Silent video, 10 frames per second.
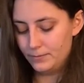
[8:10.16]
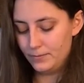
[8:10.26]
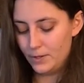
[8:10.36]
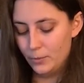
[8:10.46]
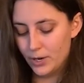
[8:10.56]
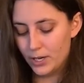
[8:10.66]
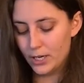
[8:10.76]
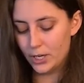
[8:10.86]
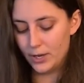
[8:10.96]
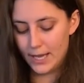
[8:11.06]
we are going to
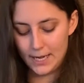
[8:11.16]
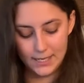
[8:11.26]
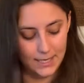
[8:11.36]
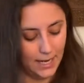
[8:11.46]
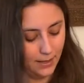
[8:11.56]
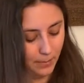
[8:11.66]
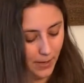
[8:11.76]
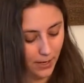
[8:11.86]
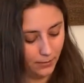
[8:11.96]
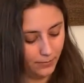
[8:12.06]
go ahead and take the
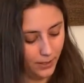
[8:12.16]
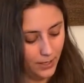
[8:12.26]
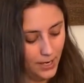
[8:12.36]
bottle filler